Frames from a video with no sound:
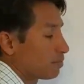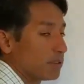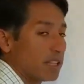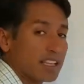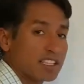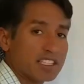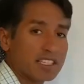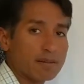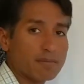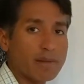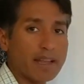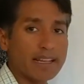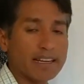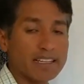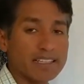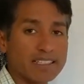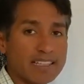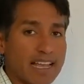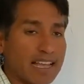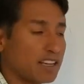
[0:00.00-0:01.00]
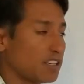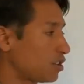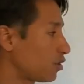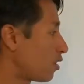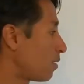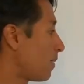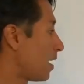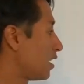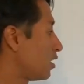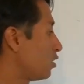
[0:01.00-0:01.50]
plus and minus sign to
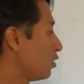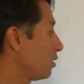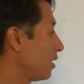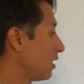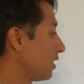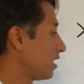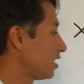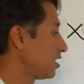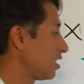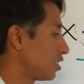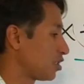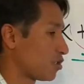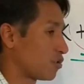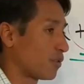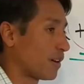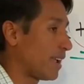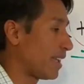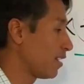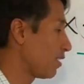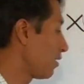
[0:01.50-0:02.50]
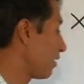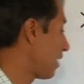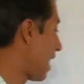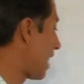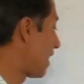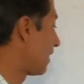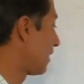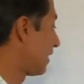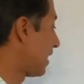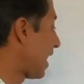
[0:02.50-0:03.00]
remind you that this is greater
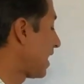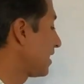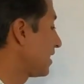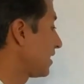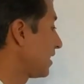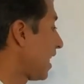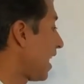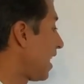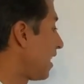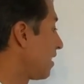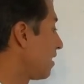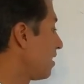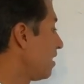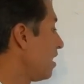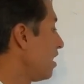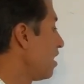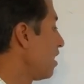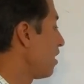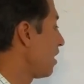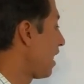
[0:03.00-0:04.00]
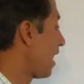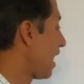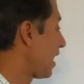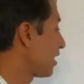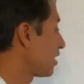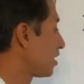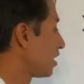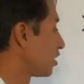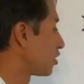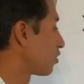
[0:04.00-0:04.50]
than, less than,
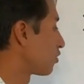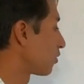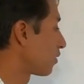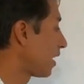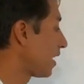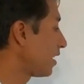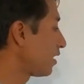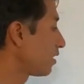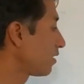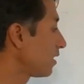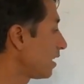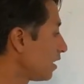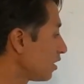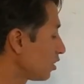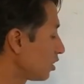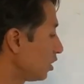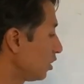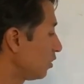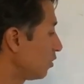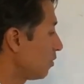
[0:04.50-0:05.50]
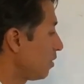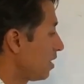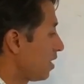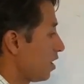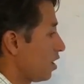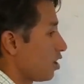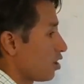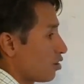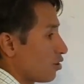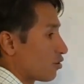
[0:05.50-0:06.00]
x is greater than
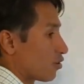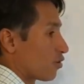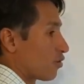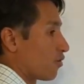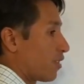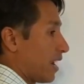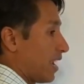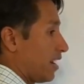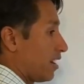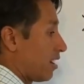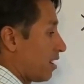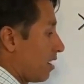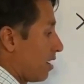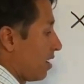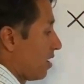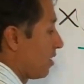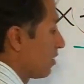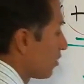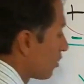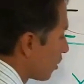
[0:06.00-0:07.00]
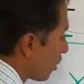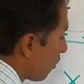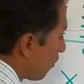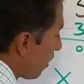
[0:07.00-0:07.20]
2, greater, so